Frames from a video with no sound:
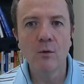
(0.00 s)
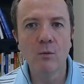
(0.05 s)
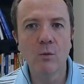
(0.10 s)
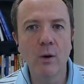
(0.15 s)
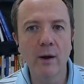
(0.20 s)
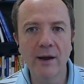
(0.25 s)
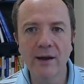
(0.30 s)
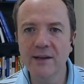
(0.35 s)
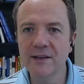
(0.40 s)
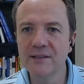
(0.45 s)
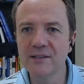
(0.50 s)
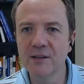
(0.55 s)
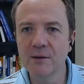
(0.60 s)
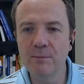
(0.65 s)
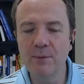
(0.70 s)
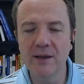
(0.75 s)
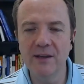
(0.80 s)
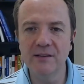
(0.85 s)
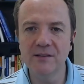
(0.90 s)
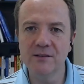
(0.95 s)
Right. Is it
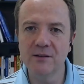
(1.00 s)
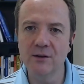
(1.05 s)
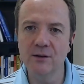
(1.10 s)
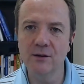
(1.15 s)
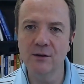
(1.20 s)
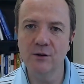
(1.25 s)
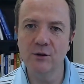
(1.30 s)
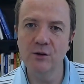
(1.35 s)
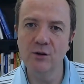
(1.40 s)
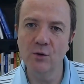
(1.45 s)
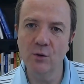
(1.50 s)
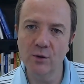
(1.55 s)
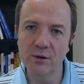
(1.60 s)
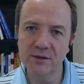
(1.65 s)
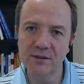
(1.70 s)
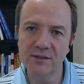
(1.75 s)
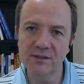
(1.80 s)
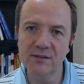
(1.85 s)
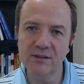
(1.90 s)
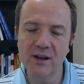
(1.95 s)
based on your
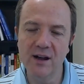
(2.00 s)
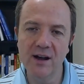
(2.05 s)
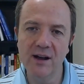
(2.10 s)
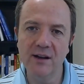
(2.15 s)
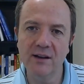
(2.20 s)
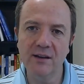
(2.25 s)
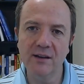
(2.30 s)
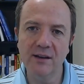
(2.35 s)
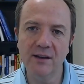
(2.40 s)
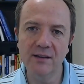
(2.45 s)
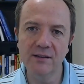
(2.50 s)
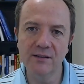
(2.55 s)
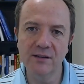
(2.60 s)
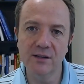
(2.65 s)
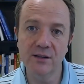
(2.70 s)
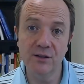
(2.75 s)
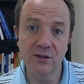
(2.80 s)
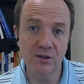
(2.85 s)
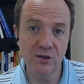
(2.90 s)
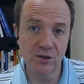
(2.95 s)
stock as a
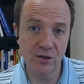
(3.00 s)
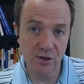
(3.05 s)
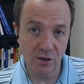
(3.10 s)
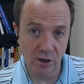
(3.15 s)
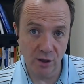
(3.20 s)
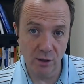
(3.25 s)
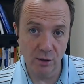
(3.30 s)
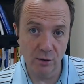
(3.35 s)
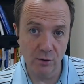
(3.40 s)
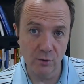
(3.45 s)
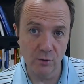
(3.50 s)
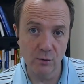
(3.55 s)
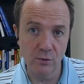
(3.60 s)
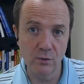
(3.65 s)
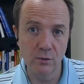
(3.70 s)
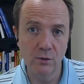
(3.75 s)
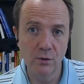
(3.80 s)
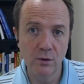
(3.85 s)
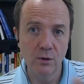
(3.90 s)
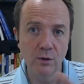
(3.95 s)
S K
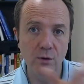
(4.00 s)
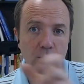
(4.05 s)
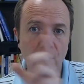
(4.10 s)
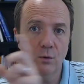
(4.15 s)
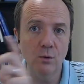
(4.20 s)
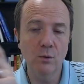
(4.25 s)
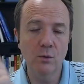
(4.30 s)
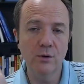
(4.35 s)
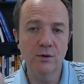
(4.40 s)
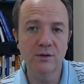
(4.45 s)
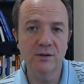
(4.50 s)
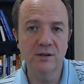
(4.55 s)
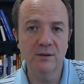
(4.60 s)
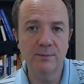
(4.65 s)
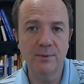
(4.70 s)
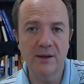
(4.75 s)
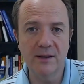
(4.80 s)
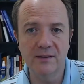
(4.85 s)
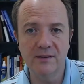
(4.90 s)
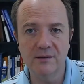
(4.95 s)
U, or is it
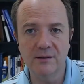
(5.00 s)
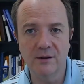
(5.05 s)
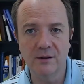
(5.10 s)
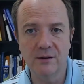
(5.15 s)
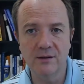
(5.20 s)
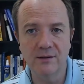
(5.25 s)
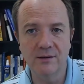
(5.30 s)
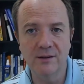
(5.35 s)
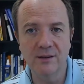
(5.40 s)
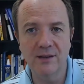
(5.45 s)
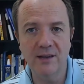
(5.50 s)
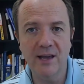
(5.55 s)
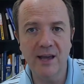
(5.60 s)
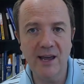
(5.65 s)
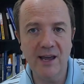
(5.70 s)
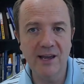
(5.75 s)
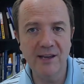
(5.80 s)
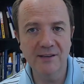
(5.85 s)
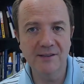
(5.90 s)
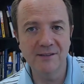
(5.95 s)
based on the
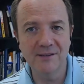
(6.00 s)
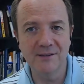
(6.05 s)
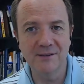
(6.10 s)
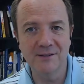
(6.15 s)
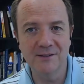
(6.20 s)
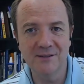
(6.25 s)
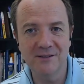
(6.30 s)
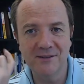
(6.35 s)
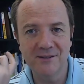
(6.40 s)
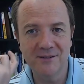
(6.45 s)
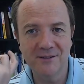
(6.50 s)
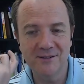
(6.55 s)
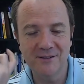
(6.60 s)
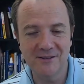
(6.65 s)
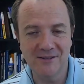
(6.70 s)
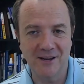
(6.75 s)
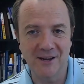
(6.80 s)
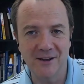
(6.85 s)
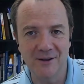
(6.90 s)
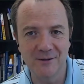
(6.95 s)
A S I N's
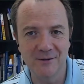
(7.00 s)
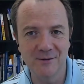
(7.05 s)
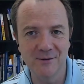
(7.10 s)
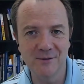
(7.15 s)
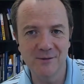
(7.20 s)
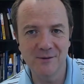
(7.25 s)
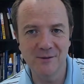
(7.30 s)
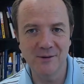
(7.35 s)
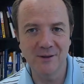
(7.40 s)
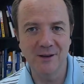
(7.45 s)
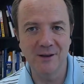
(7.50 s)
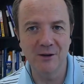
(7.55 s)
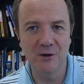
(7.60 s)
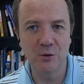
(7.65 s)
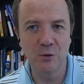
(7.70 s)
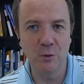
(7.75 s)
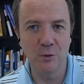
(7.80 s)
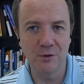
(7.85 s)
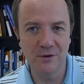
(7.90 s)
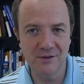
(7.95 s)
sales and
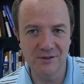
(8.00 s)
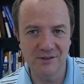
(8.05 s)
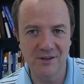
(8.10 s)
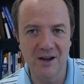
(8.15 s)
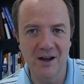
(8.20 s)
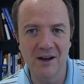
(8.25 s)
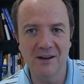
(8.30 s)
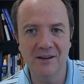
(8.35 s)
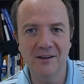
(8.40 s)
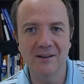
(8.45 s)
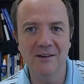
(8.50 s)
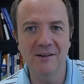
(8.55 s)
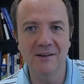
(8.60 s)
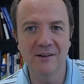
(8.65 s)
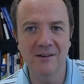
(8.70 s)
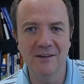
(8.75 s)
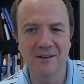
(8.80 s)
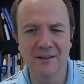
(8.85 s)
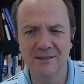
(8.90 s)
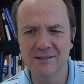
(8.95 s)
your stock
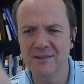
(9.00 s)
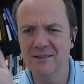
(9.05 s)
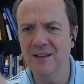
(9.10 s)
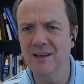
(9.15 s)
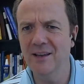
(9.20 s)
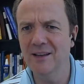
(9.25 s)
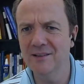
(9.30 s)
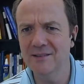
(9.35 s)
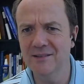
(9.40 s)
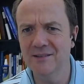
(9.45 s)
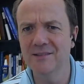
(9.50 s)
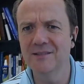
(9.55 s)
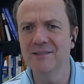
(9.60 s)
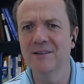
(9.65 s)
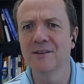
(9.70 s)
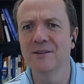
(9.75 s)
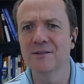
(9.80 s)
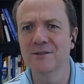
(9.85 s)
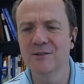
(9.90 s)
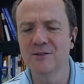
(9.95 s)
against the A S I N
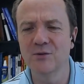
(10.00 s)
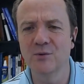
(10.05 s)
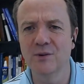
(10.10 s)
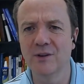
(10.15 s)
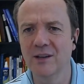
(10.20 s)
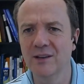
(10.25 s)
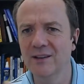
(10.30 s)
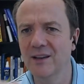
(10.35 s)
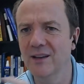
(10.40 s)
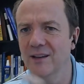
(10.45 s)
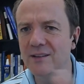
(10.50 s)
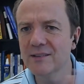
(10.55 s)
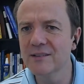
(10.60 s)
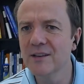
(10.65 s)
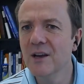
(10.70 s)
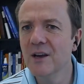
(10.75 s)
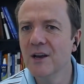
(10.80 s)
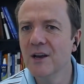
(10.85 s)
sales in twenty-eight days?